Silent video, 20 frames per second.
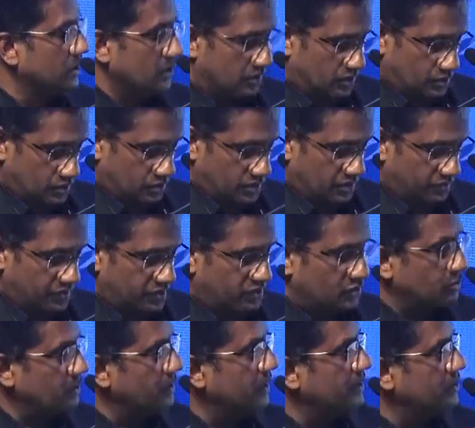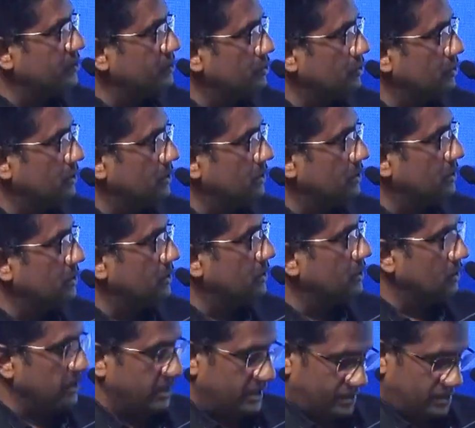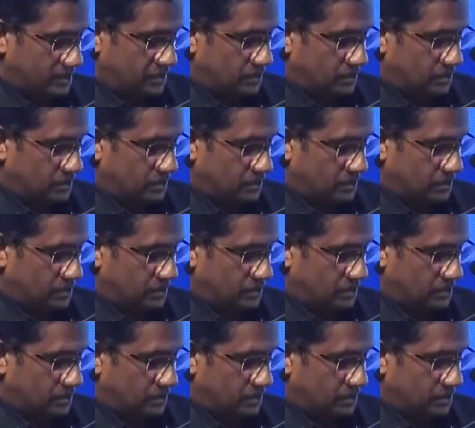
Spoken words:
So the first one I showed, yes,